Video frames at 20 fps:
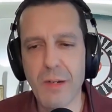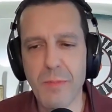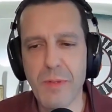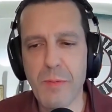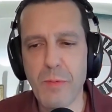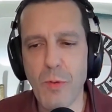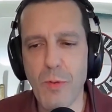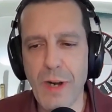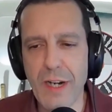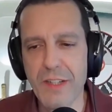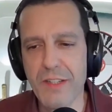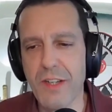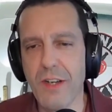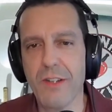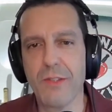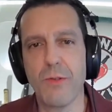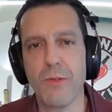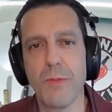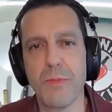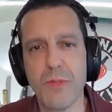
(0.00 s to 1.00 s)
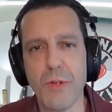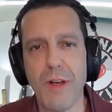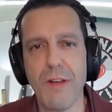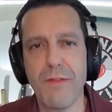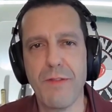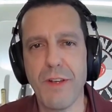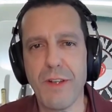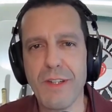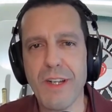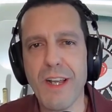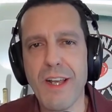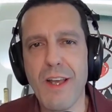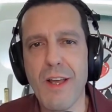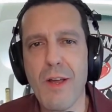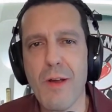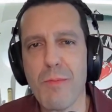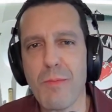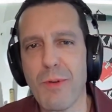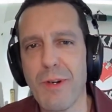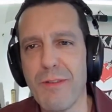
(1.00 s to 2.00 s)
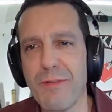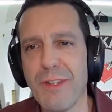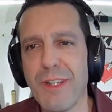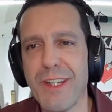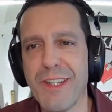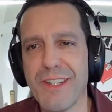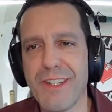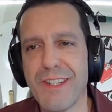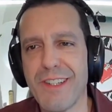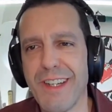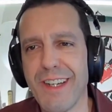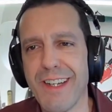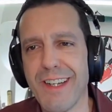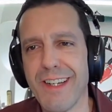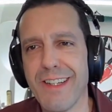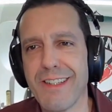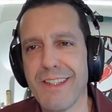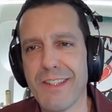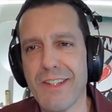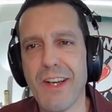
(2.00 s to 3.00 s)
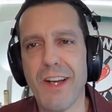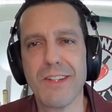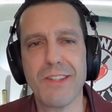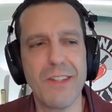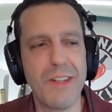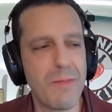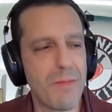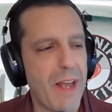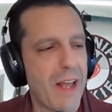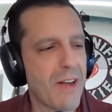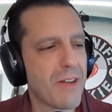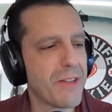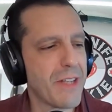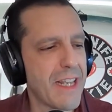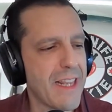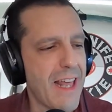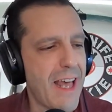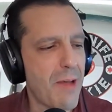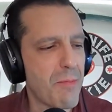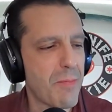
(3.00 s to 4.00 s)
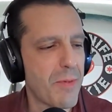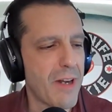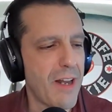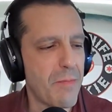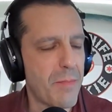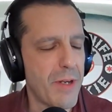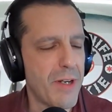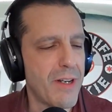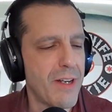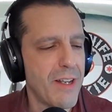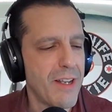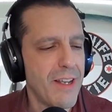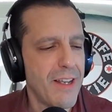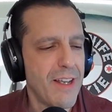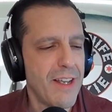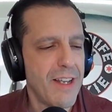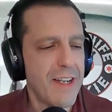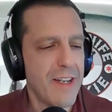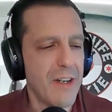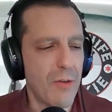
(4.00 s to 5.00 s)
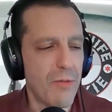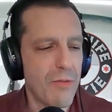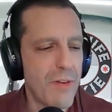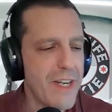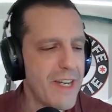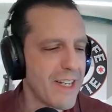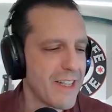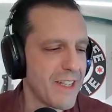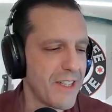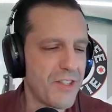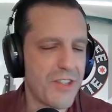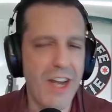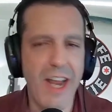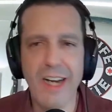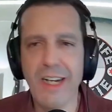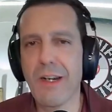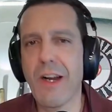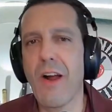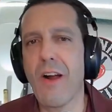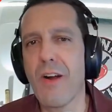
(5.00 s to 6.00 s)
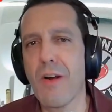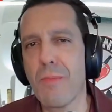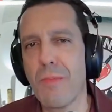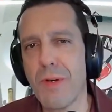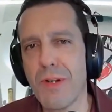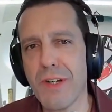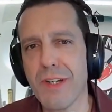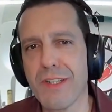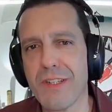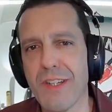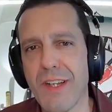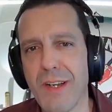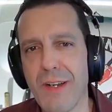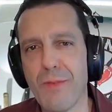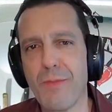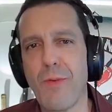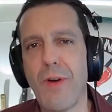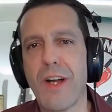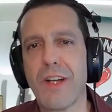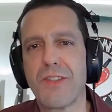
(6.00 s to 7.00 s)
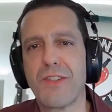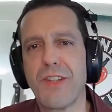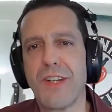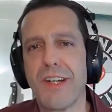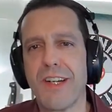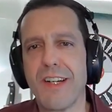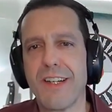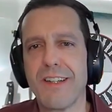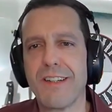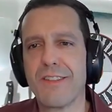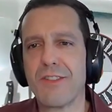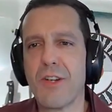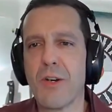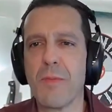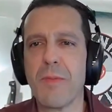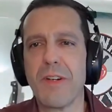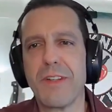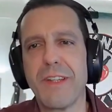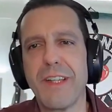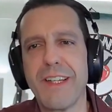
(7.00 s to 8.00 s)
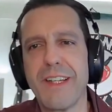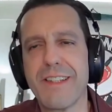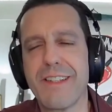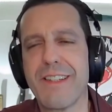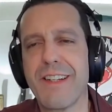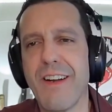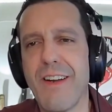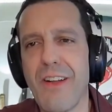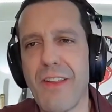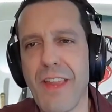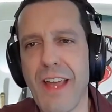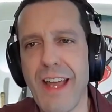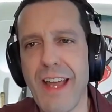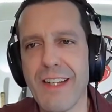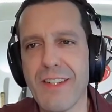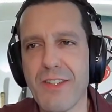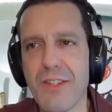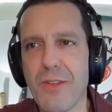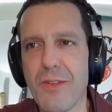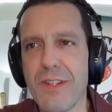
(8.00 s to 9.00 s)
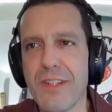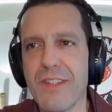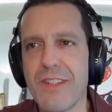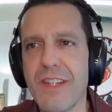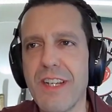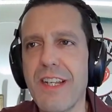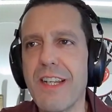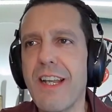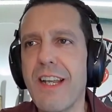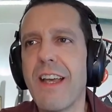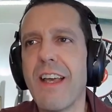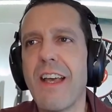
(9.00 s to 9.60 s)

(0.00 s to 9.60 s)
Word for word: people want to talk to him. So I felt privileged to talk to him. Not only that, but I've been, reading the Jack Carr books and watching Terminal List and all that. And so to see